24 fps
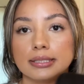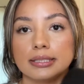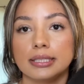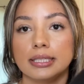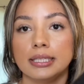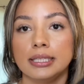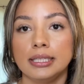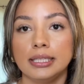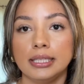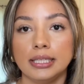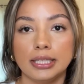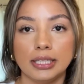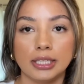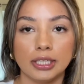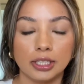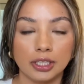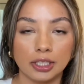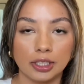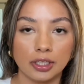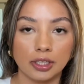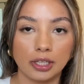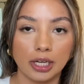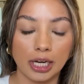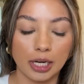in
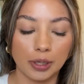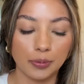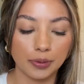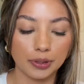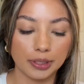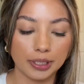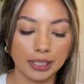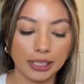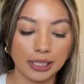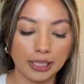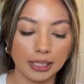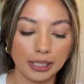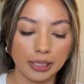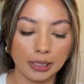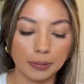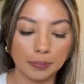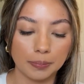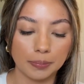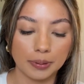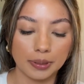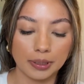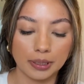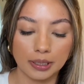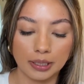here I would keep
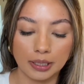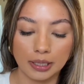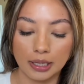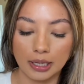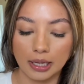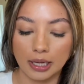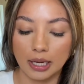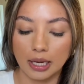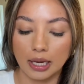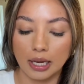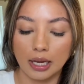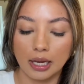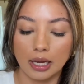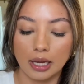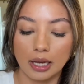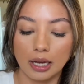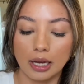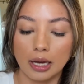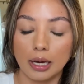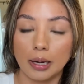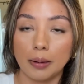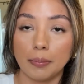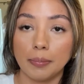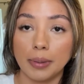
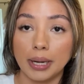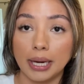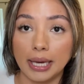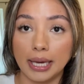my